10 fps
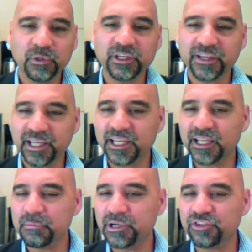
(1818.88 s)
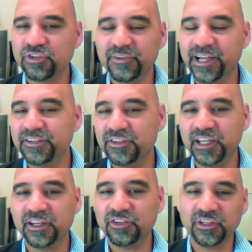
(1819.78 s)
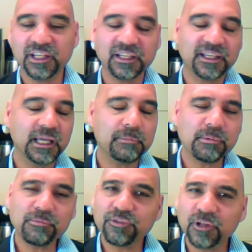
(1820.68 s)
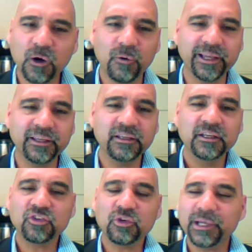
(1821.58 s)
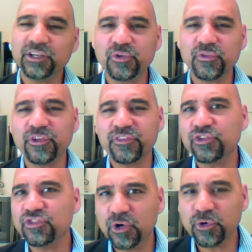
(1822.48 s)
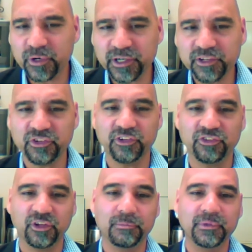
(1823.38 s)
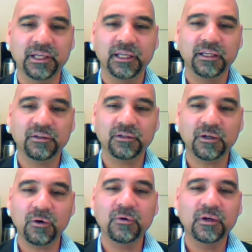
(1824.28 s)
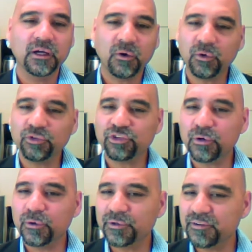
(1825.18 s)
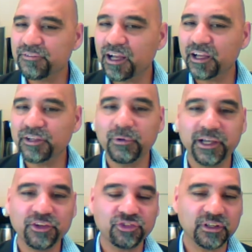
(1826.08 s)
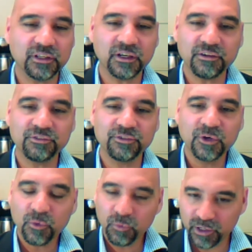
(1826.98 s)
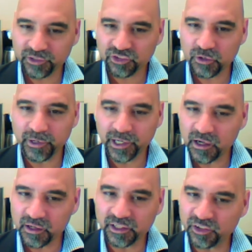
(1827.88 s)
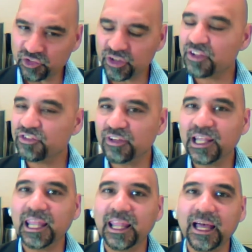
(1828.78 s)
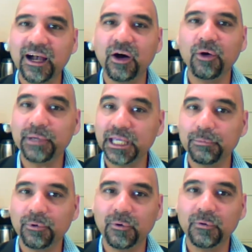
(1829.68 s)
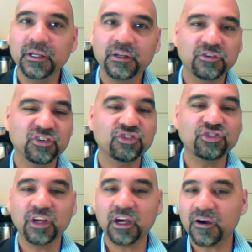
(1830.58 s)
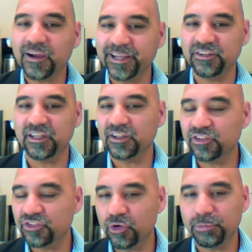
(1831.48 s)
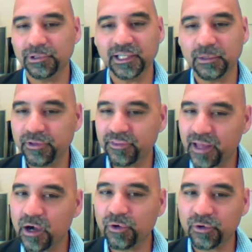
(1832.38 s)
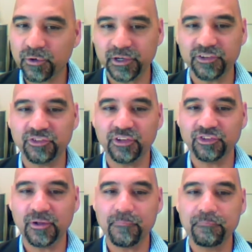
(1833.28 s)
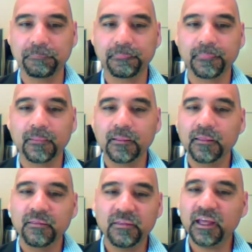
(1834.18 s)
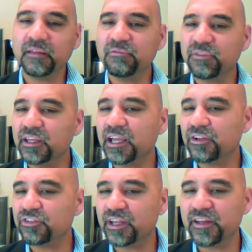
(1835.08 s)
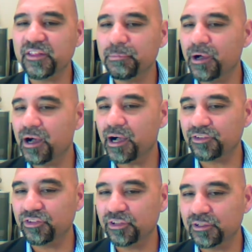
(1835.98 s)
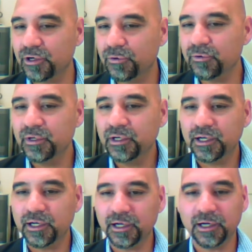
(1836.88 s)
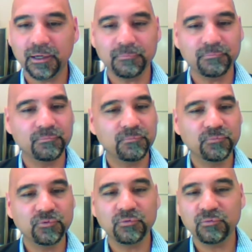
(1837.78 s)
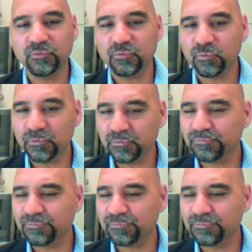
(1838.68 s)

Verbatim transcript: Two, when you're getting a bunch of ideas, you need to keep them flowing, so make sure that there's no criticism. You know, hold your own evaluation of what's going on and just allow people to share ideas openly without criticism. Then think outside of the box, you know. Um,